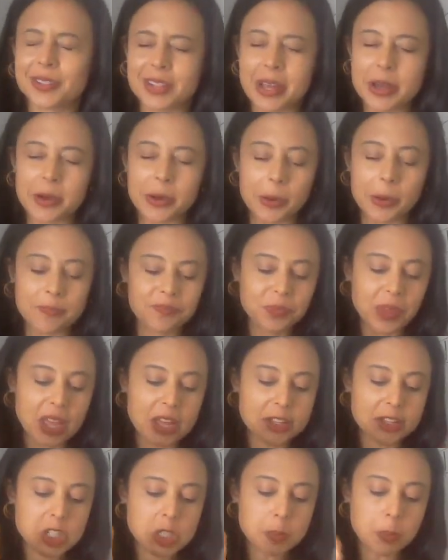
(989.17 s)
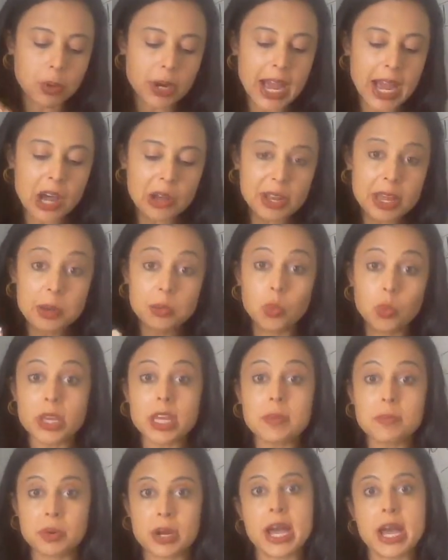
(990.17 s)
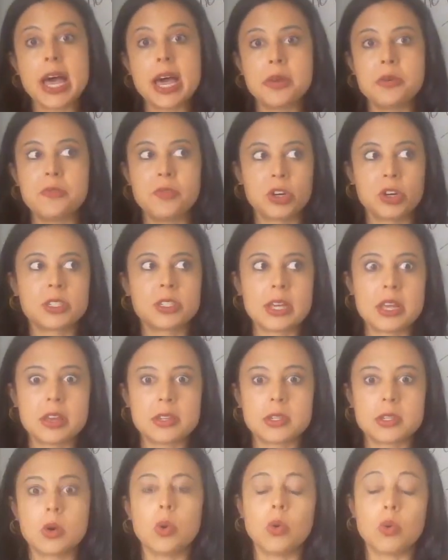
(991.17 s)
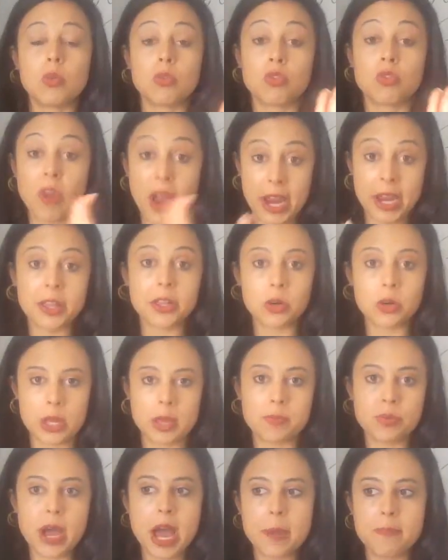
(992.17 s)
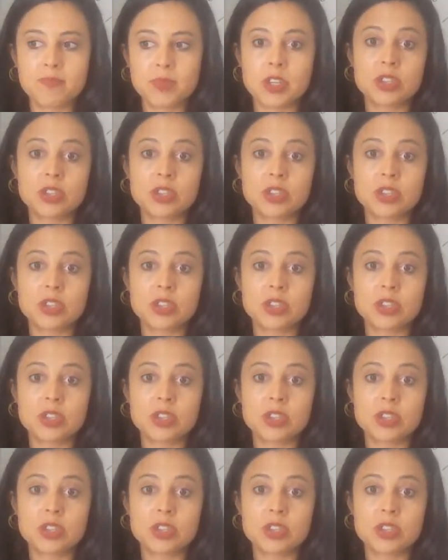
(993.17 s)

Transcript: So sprouted wheat bread versus regular wheat bread.